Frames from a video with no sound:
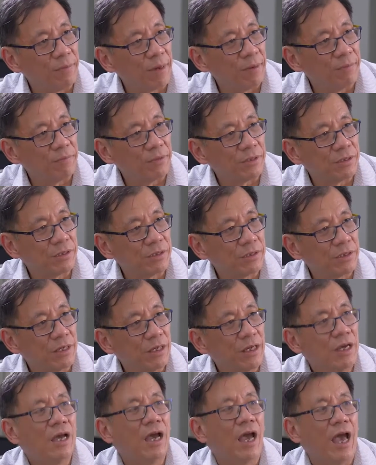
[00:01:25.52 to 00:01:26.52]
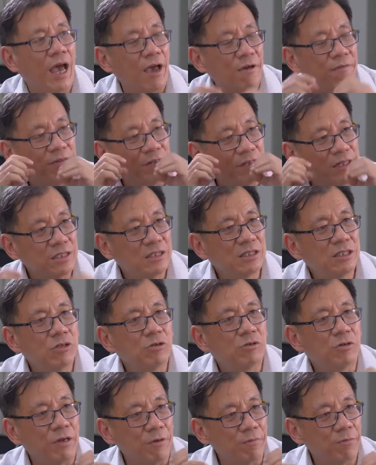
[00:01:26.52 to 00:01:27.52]
members, have
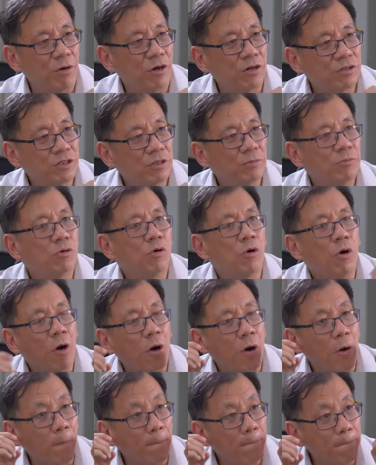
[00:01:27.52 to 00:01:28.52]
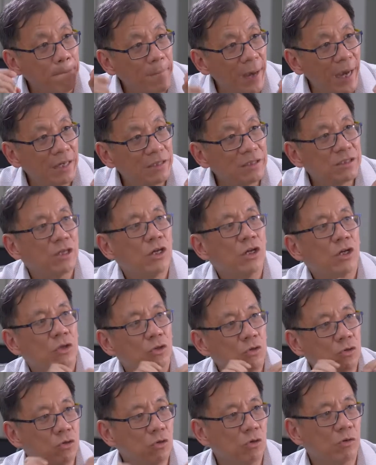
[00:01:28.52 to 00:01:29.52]
little, if possible, or best,
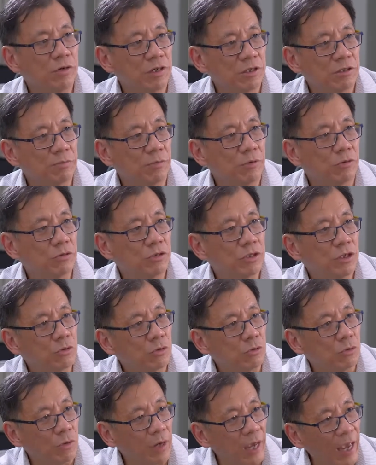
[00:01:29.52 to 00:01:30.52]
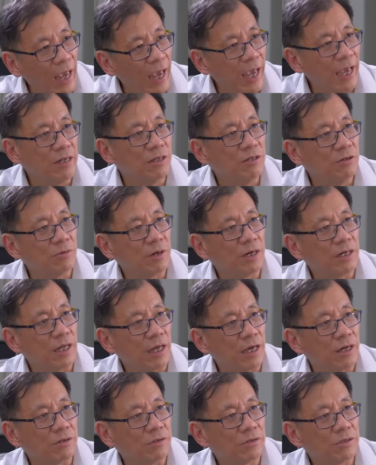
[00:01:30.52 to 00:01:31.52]
no exposure to anyone
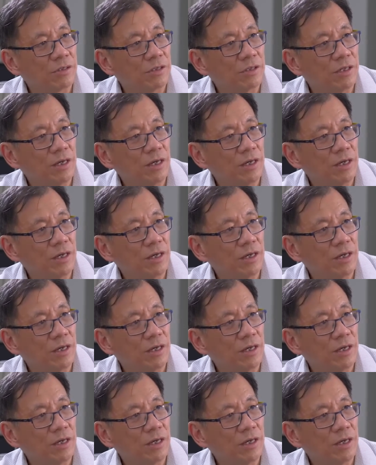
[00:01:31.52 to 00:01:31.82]
else.